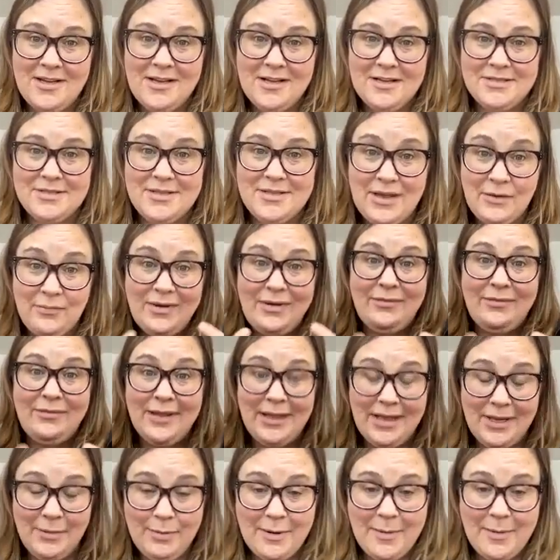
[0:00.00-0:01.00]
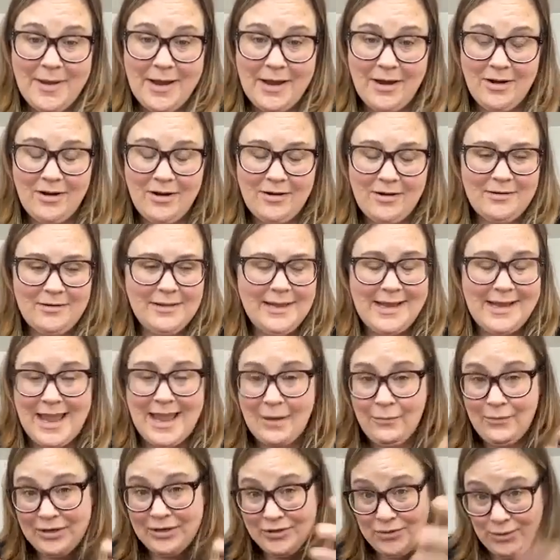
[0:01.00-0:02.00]
So that we really prepared,
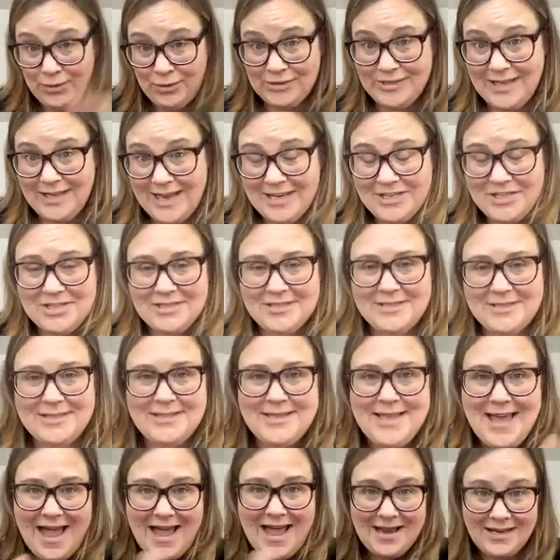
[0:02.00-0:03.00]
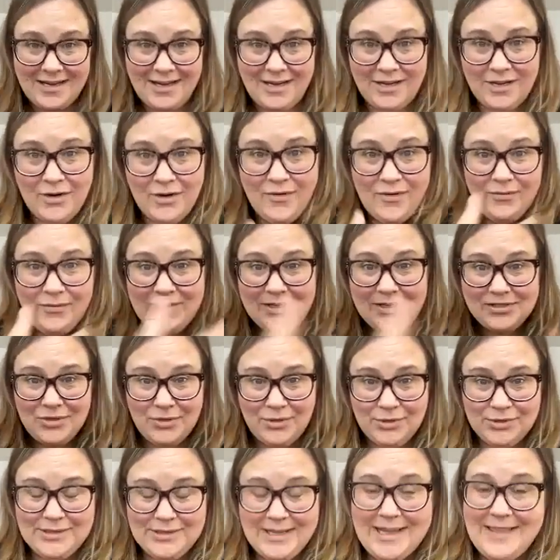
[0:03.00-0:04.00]
and we told agents that, and we
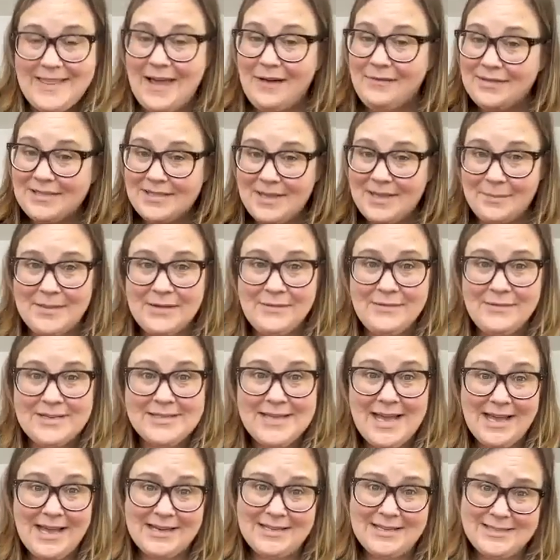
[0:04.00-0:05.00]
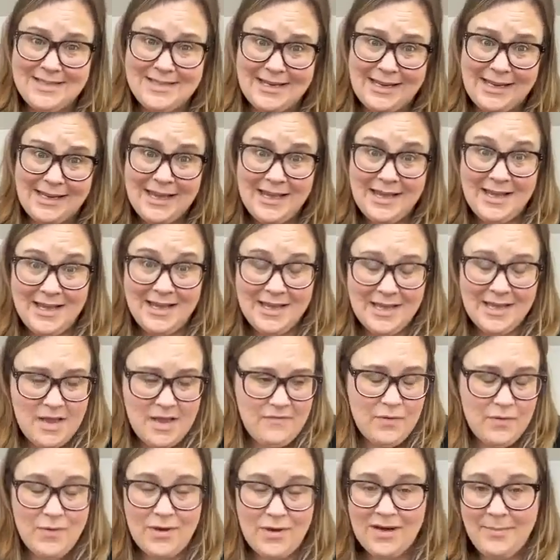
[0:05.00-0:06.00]
told, that was something we said, is like, if
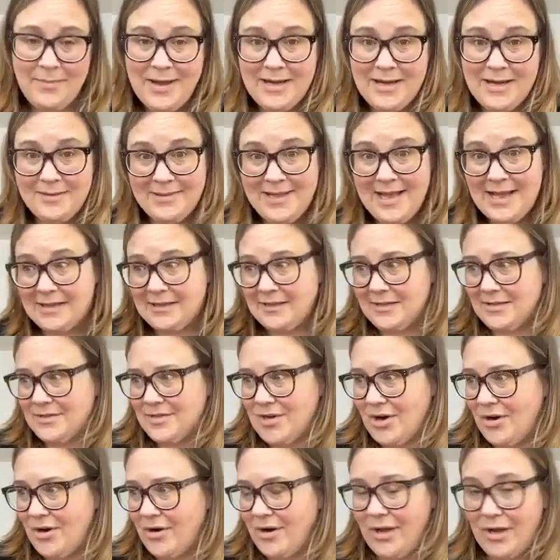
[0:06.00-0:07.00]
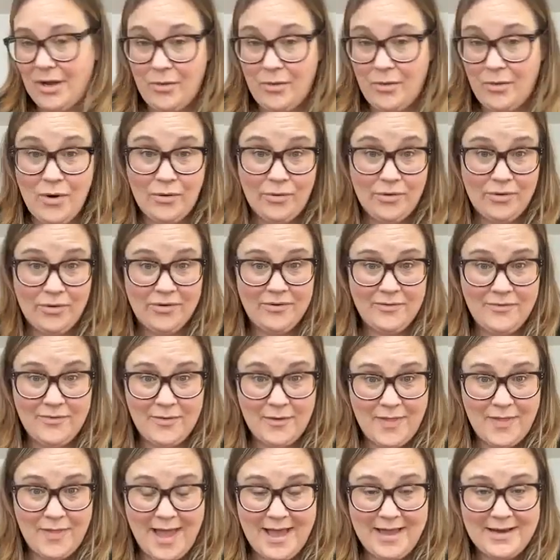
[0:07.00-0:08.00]
you want to paint it black, there's already a quote
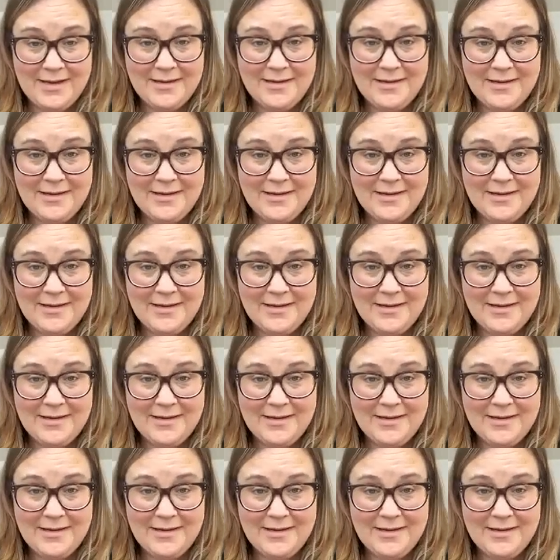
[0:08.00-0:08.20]
for that.